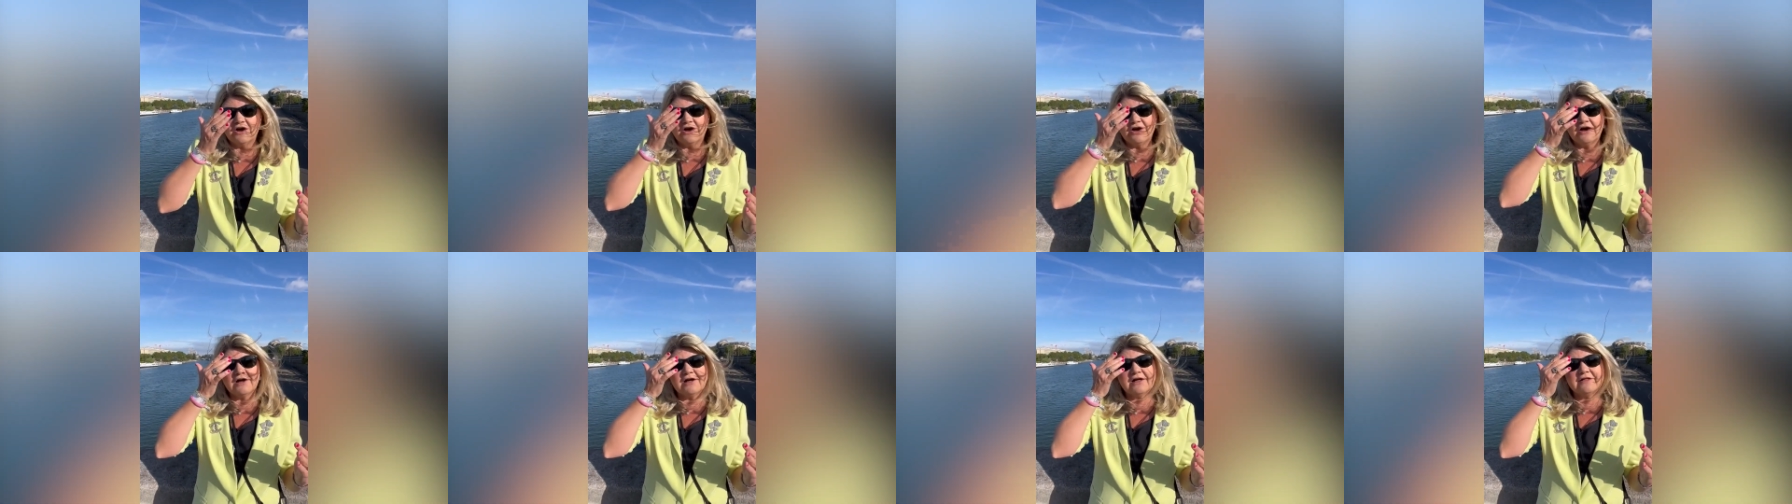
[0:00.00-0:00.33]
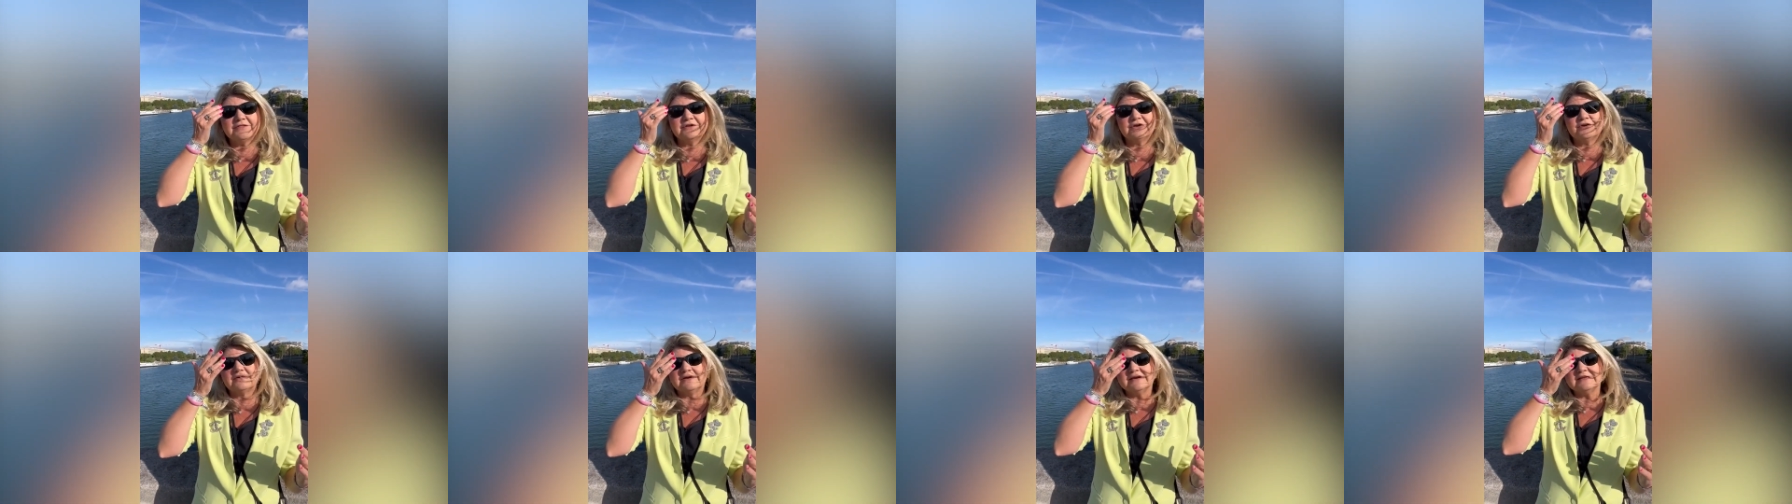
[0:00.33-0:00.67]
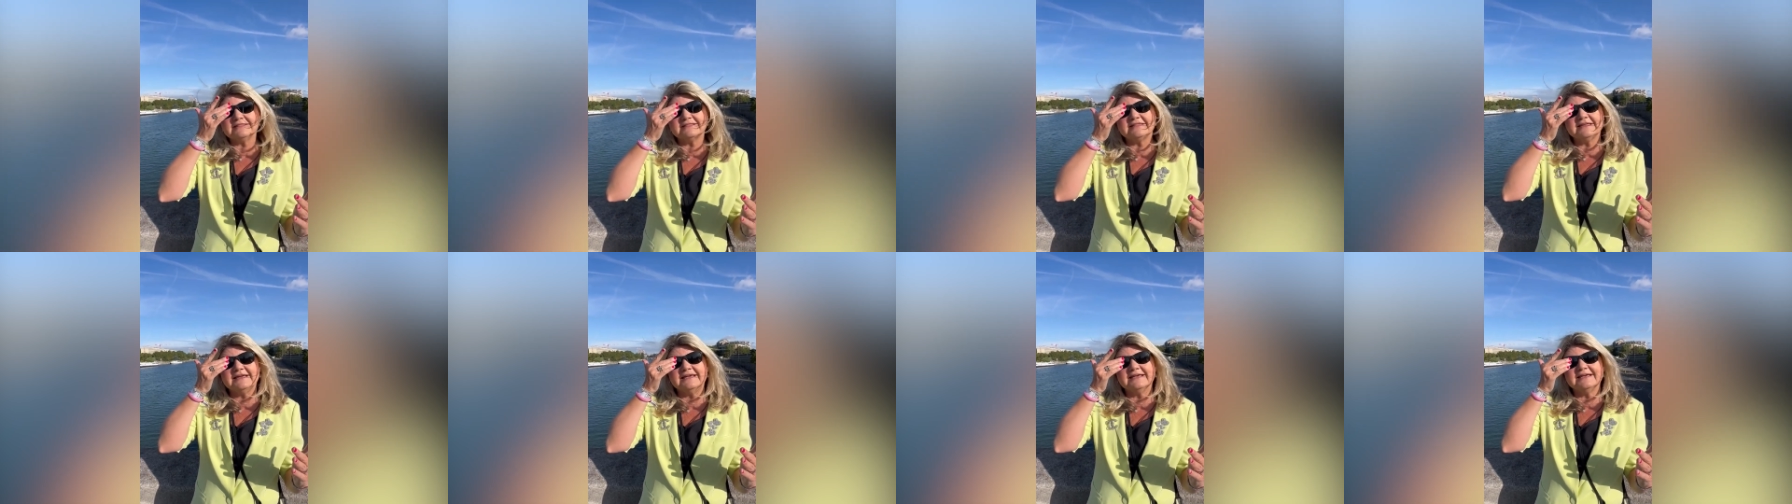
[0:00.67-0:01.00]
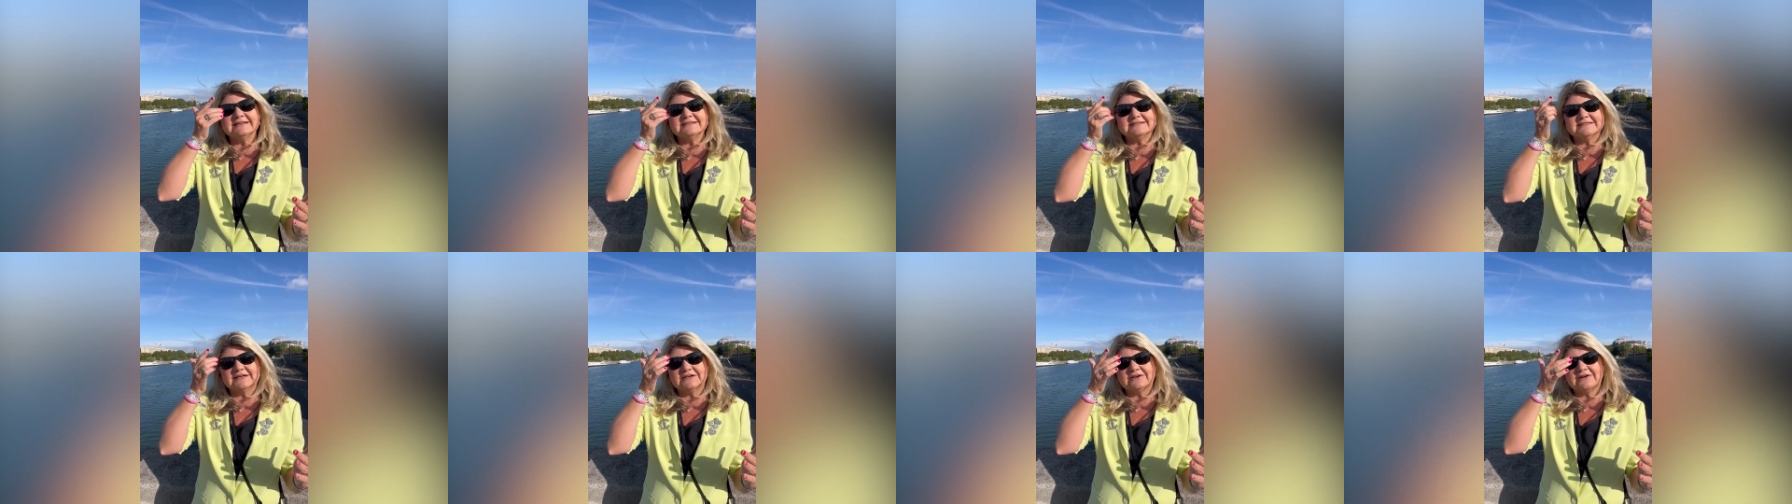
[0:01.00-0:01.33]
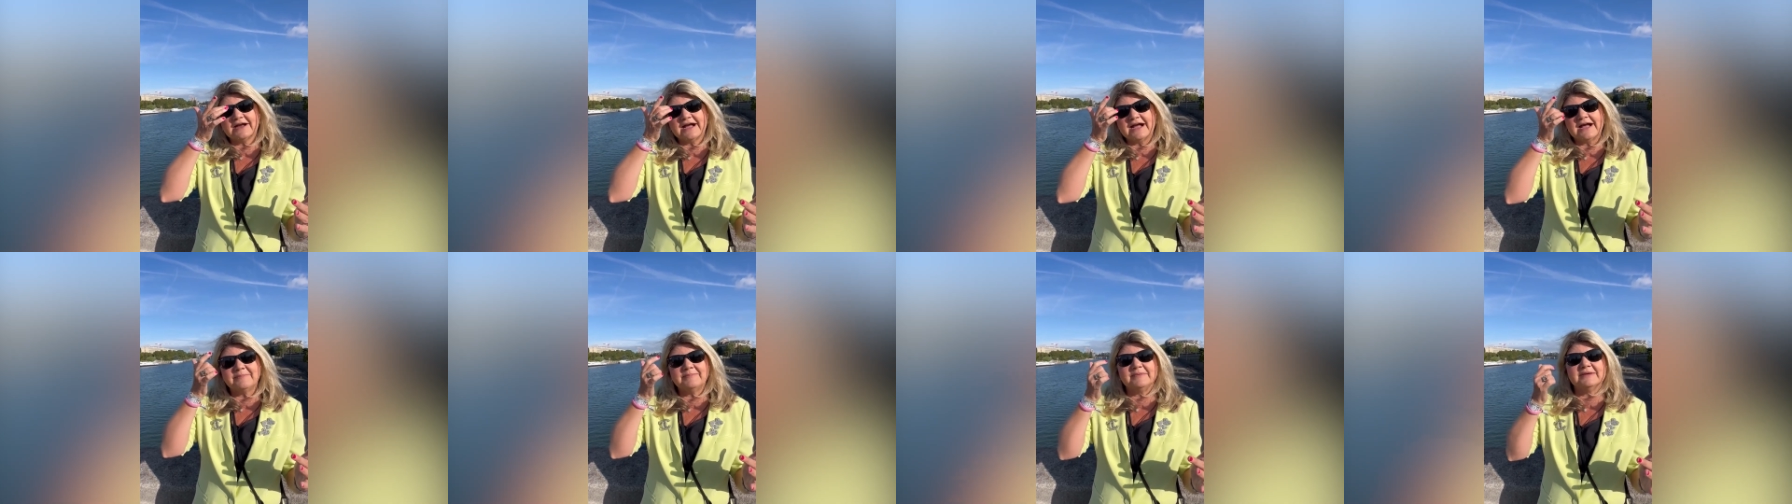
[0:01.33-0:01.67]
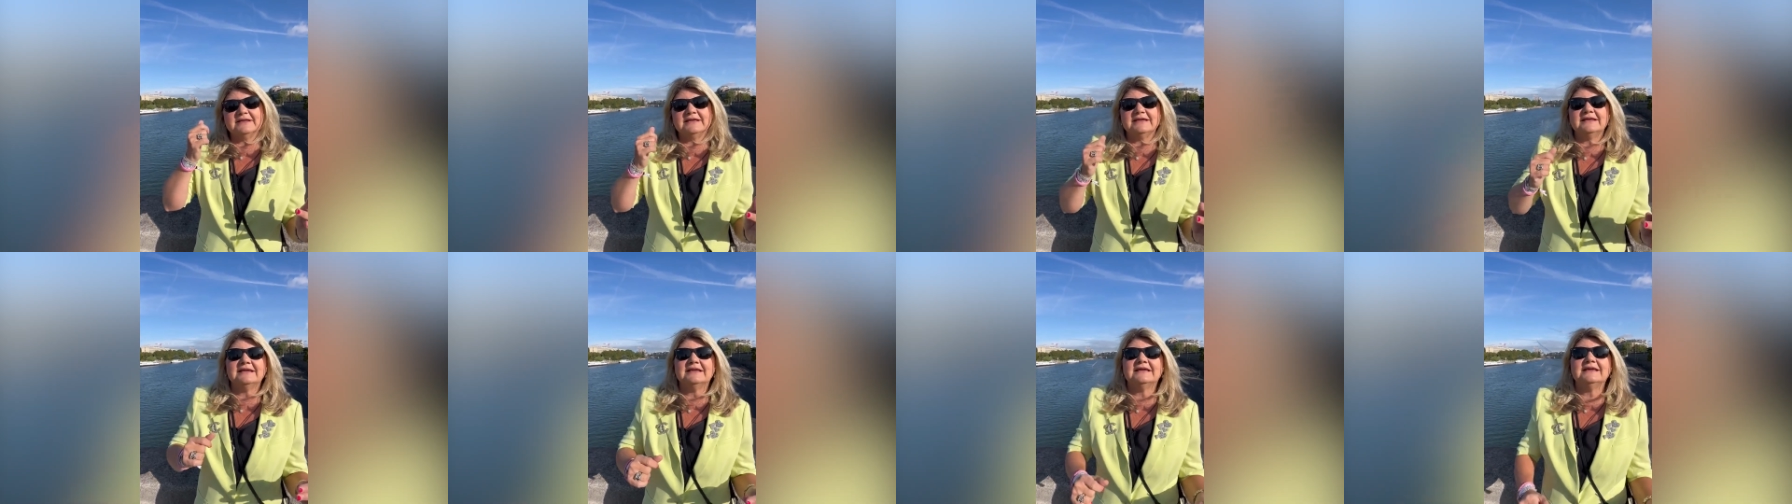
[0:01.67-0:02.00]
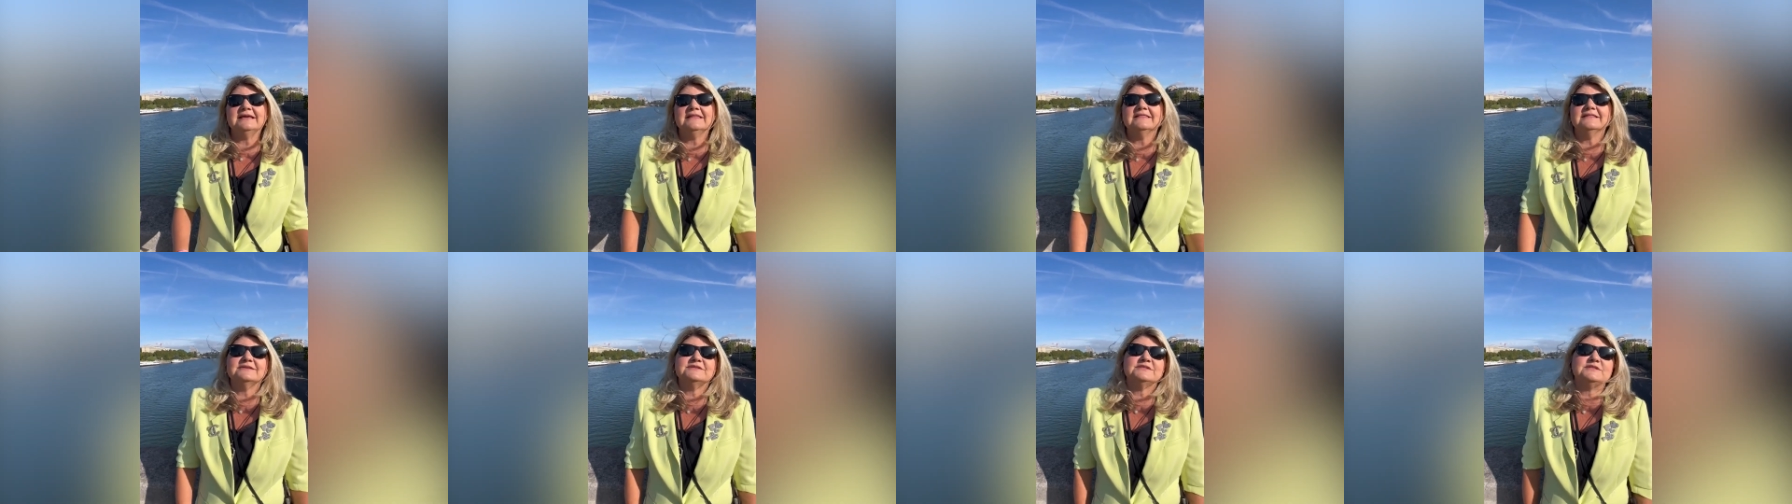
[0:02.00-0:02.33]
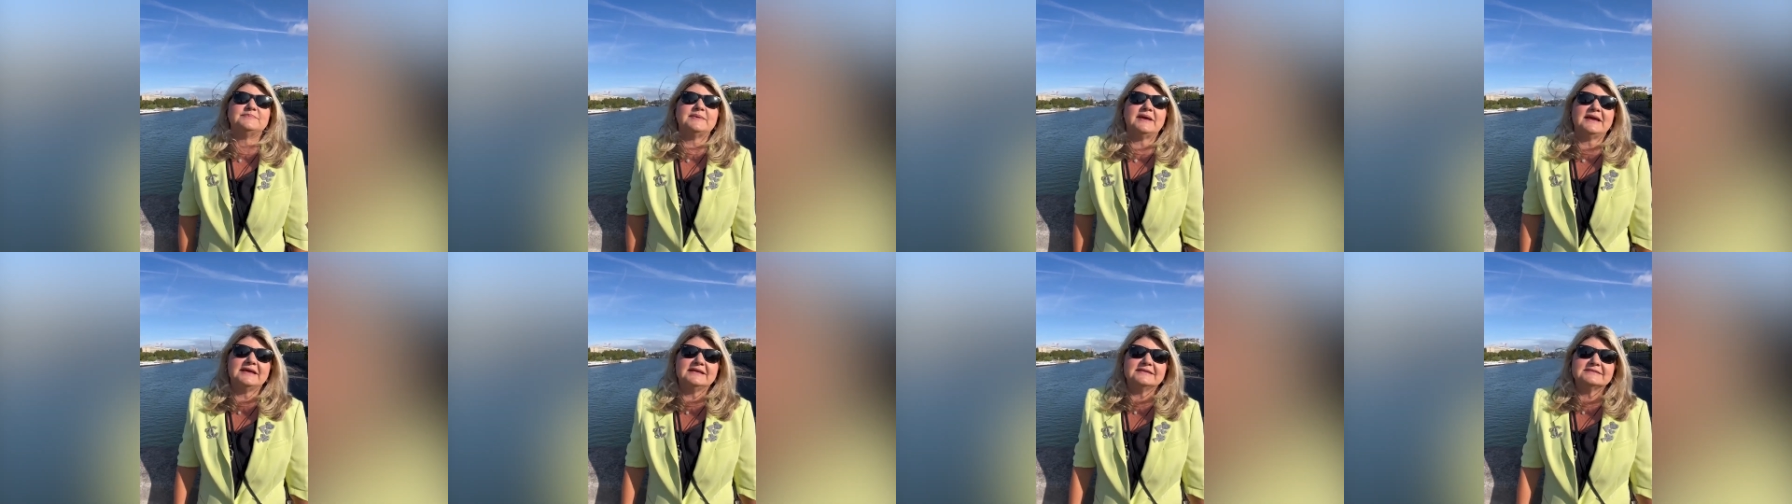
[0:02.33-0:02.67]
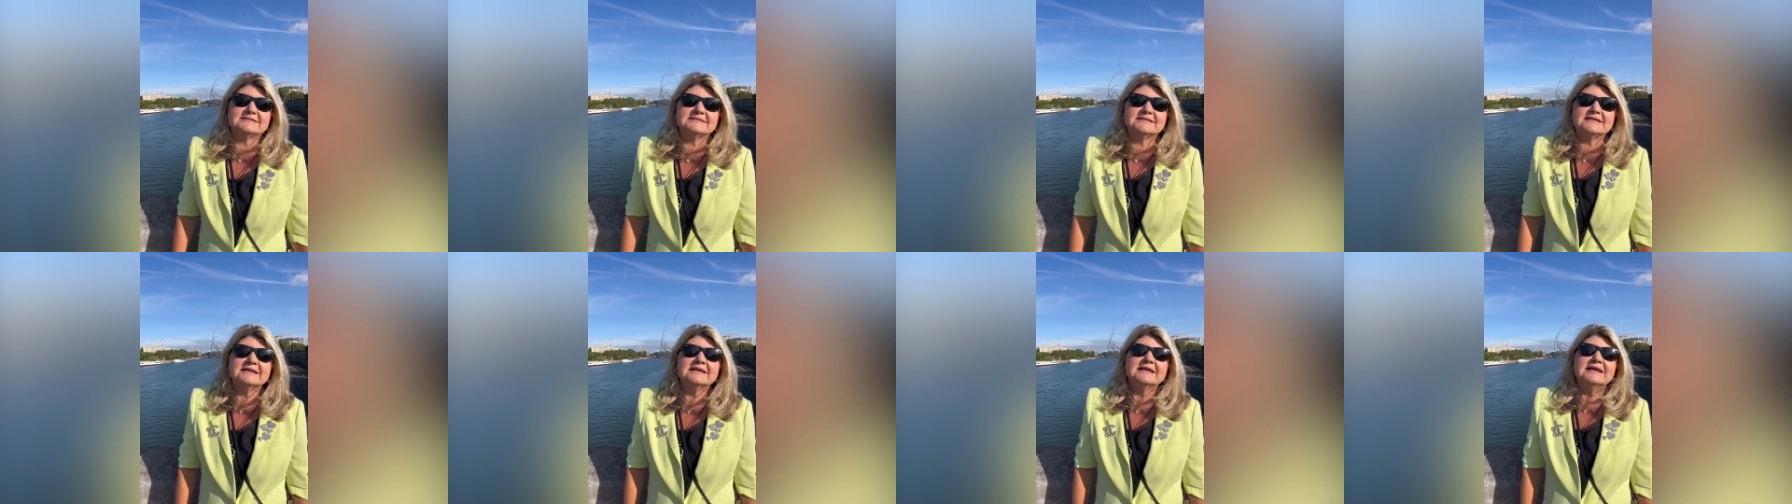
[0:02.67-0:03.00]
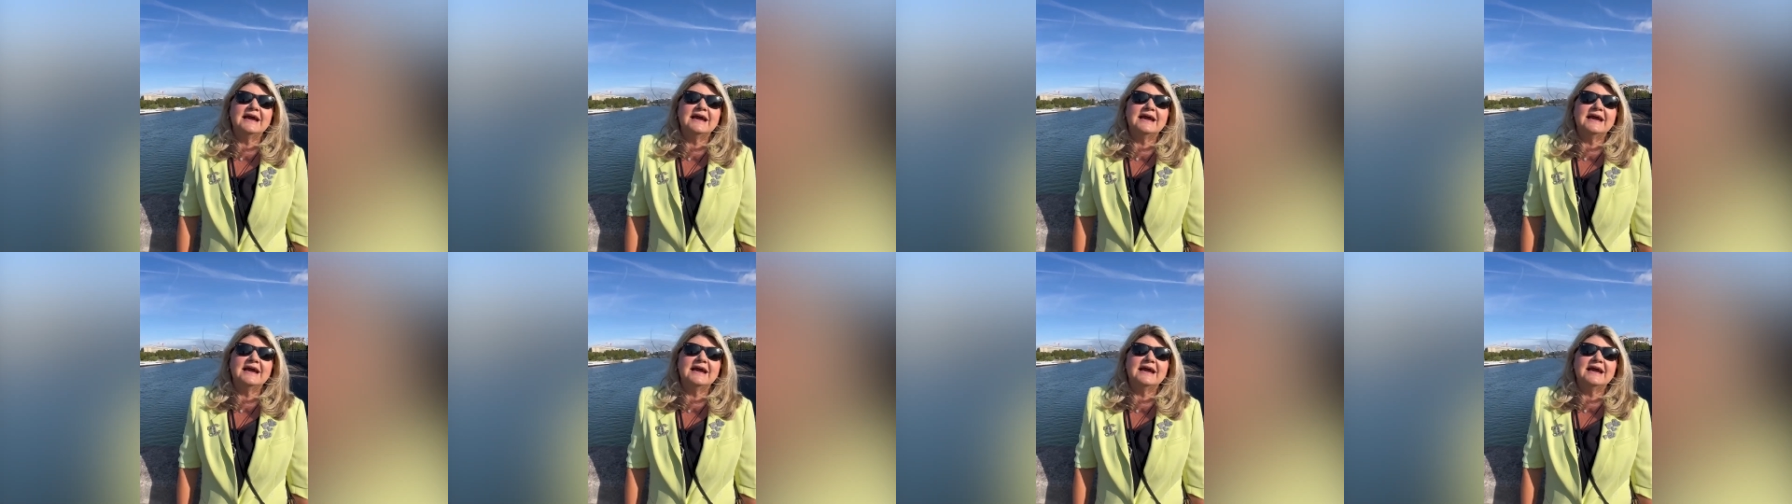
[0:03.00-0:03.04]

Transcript: all the great things that are happening in the space.